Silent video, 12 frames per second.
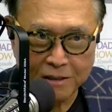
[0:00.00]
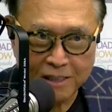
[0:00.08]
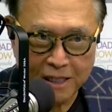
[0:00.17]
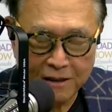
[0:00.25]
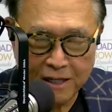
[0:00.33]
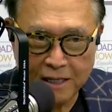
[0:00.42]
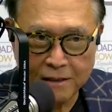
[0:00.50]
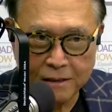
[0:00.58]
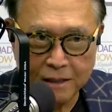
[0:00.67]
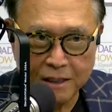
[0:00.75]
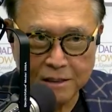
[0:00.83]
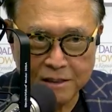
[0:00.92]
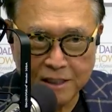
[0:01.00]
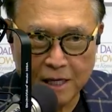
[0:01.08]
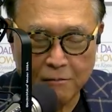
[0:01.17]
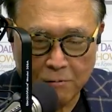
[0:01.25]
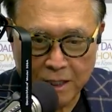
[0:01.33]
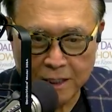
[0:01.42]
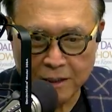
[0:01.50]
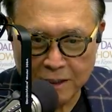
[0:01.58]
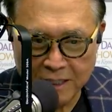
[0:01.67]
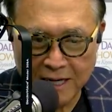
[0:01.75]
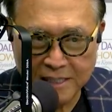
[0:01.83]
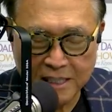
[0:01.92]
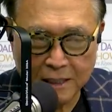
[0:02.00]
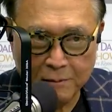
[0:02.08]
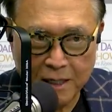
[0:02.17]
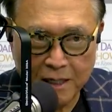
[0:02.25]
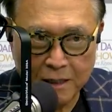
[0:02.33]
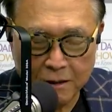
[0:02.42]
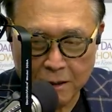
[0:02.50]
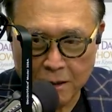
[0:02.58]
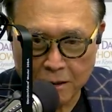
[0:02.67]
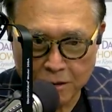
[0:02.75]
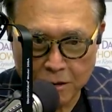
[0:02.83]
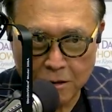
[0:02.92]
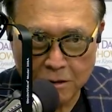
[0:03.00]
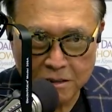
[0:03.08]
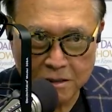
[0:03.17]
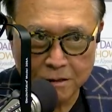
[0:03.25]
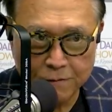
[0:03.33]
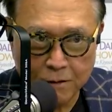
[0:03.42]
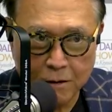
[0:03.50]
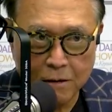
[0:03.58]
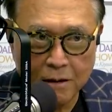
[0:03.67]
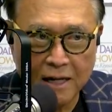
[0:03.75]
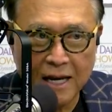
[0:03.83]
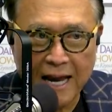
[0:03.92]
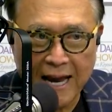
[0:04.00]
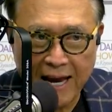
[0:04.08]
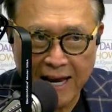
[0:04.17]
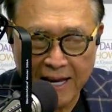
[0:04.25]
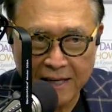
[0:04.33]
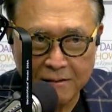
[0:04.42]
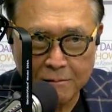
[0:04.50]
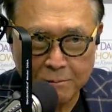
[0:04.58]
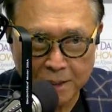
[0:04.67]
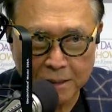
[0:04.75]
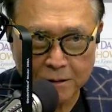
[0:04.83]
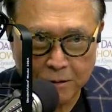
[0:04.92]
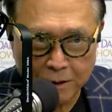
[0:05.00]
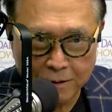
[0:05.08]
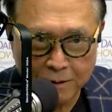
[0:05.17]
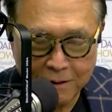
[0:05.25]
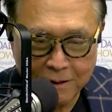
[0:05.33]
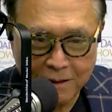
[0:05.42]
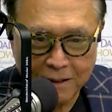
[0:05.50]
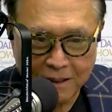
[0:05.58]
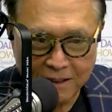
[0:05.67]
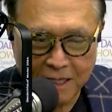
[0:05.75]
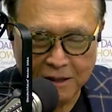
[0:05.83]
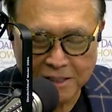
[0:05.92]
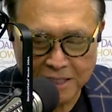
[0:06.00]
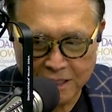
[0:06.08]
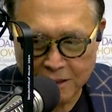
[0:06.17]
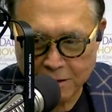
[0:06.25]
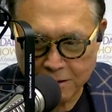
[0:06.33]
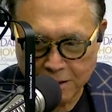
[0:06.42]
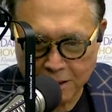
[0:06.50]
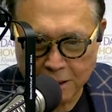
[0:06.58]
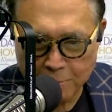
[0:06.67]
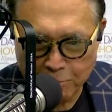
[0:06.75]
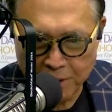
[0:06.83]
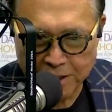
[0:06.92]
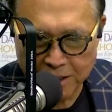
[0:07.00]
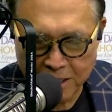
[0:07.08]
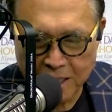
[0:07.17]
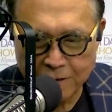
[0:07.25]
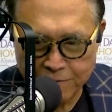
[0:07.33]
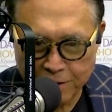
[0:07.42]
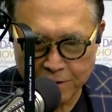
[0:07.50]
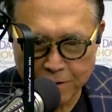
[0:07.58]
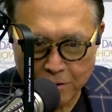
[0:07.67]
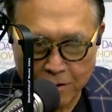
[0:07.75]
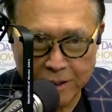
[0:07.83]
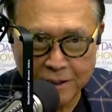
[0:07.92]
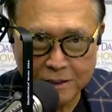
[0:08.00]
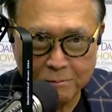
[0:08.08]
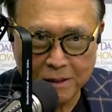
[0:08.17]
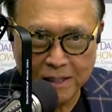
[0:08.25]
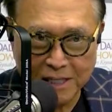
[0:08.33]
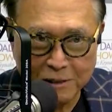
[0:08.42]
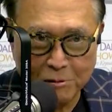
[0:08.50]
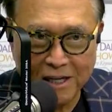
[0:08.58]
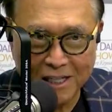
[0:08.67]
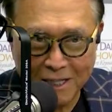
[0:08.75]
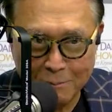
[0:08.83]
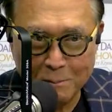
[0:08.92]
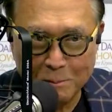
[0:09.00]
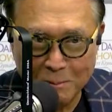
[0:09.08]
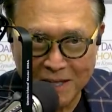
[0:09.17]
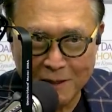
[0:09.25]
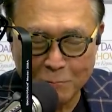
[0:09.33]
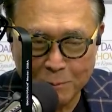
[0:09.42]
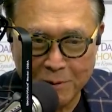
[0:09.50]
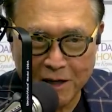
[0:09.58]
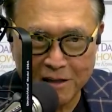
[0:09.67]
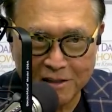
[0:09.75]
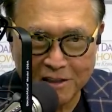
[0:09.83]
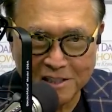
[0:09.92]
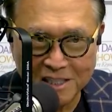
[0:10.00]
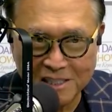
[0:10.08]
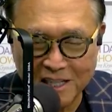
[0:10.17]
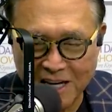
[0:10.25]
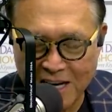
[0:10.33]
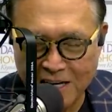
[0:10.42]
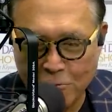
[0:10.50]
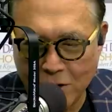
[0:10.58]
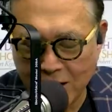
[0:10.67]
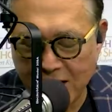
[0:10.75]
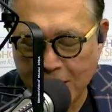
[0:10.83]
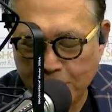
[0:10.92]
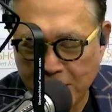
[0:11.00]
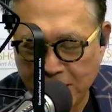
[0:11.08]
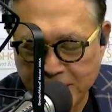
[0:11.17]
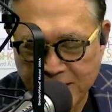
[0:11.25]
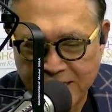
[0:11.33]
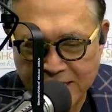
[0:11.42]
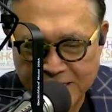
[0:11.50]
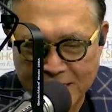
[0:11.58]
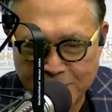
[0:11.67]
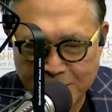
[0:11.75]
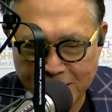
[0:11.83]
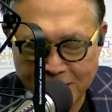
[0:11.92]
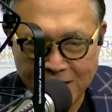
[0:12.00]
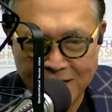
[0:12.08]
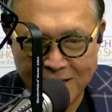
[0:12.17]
understand that, you'll understand why guys like me are gold, silver, and Bitcoin. Now, they're going to print a lot of other coins, but that's why you got to be prepared, because there's anywhere, any place, any subject,